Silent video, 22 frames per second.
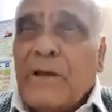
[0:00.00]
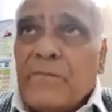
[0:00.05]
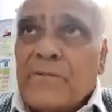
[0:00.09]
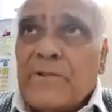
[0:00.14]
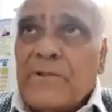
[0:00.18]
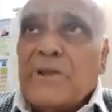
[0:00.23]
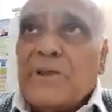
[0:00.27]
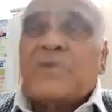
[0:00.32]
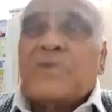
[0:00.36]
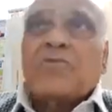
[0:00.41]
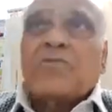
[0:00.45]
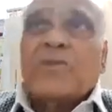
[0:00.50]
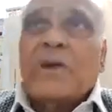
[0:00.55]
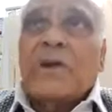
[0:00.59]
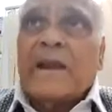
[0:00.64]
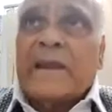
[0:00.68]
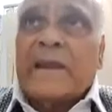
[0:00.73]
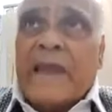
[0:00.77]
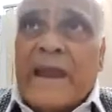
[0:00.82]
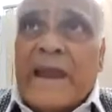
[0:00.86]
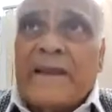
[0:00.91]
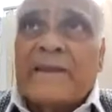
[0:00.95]
it should
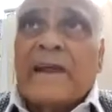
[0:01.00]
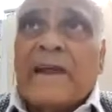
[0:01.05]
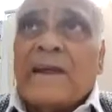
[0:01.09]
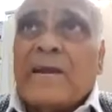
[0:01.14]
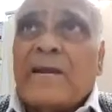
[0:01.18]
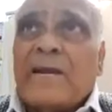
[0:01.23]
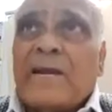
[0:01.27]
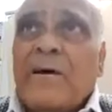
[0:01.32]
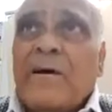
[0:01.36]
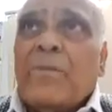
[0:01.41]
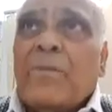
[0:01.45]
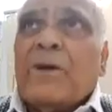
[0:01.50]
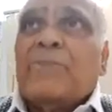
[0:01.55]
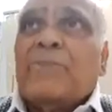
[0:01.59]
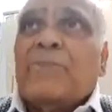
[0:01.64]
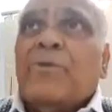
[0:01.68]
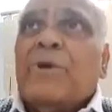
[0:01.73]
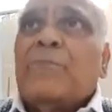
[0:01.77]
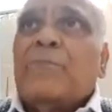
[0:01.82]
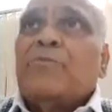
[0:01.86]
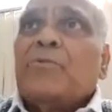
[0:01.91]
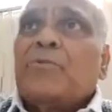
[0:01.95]
not enter, but
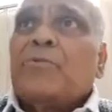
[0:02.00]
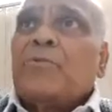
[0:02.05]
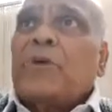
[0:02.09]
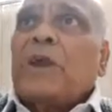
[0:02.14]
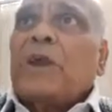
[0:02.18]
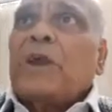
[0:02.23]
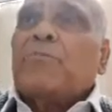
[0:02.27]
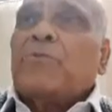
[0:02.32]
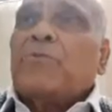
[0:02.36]
we are